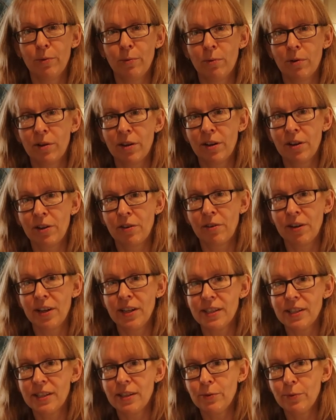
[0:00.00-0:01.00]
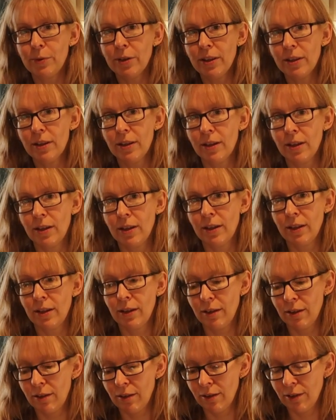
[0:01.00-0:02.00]
what I greased it with,
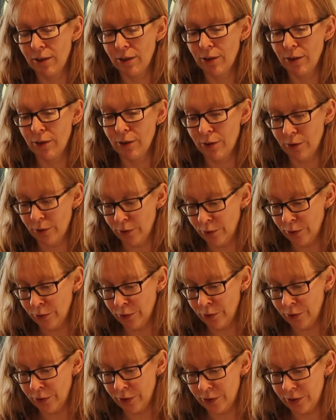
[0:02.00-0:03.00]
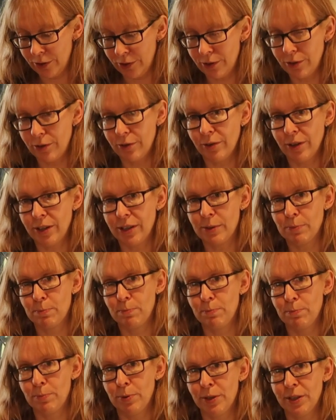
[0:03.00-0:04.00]
or do I just
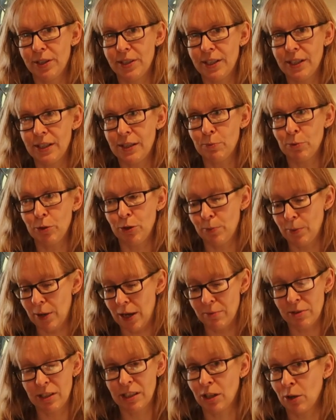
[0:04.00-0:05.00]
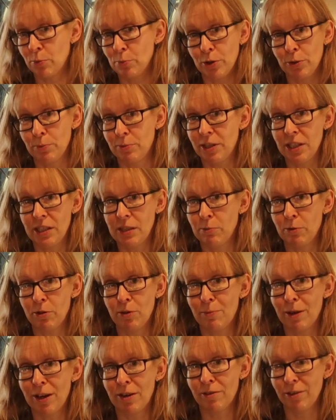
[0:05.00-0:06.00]
put a teaspoon of butter? I'm just going to put a teaspoon
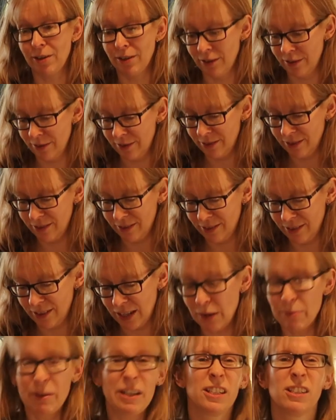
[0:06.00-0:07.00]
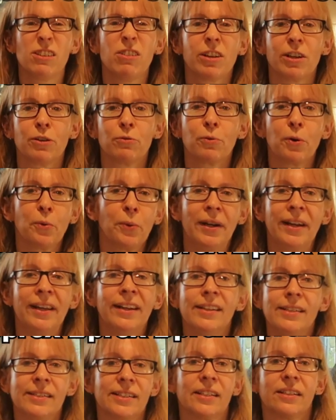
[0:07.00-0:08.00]
of butter in. I mean, it's not going to ruin
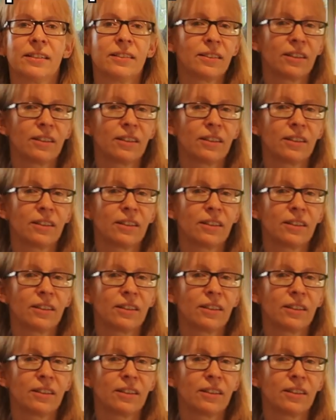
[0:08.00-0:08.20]
it, is it?